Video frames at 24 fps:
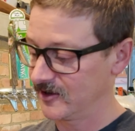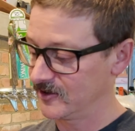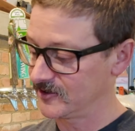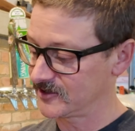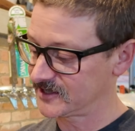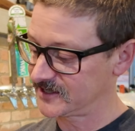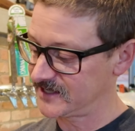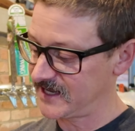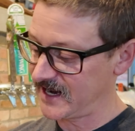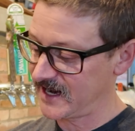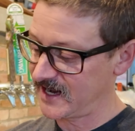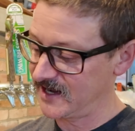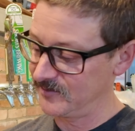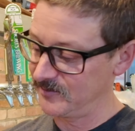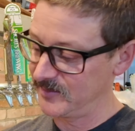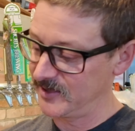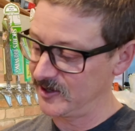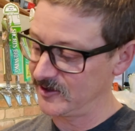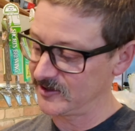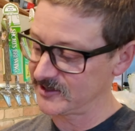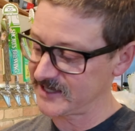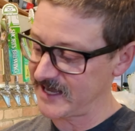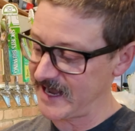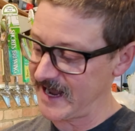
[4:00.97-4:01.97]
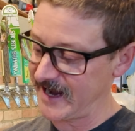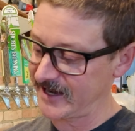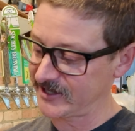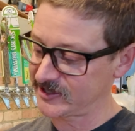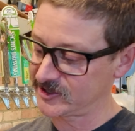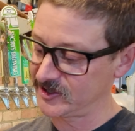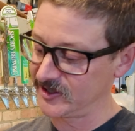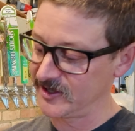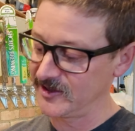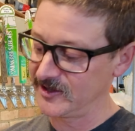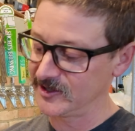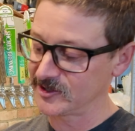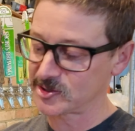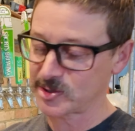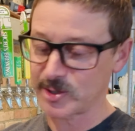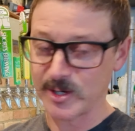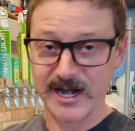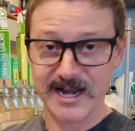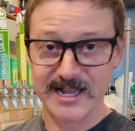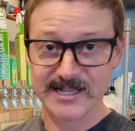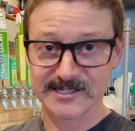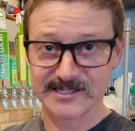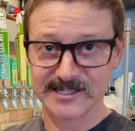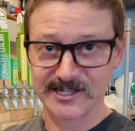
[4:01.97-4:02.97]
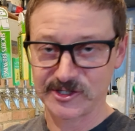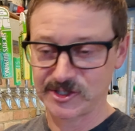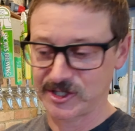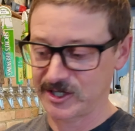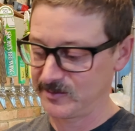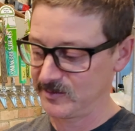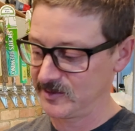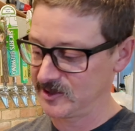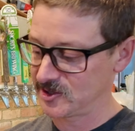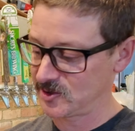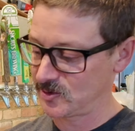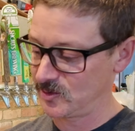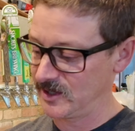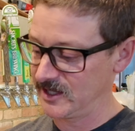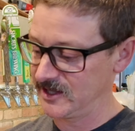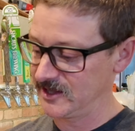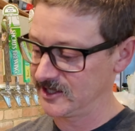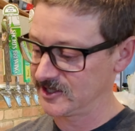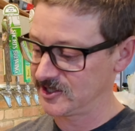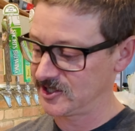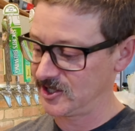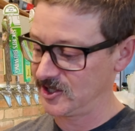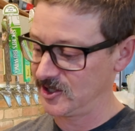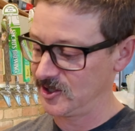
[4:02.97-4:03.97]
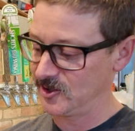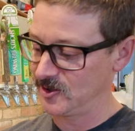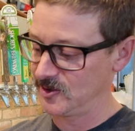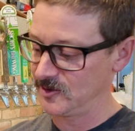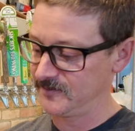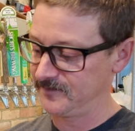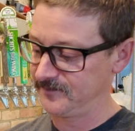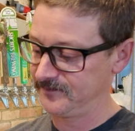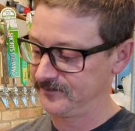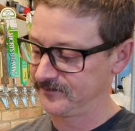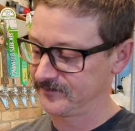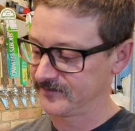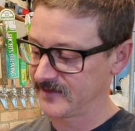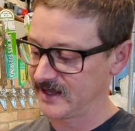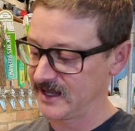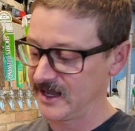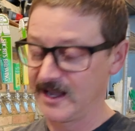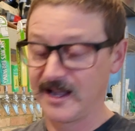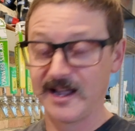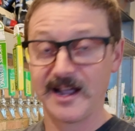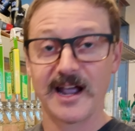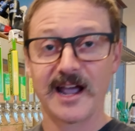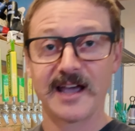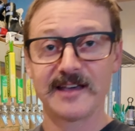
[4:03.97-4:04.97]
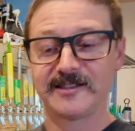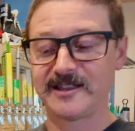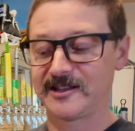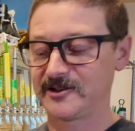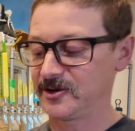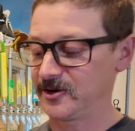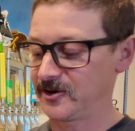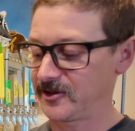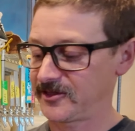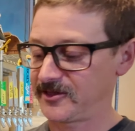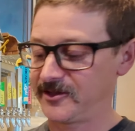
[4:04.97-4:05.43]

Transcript: Your second beer is actually the transition between the two. And then your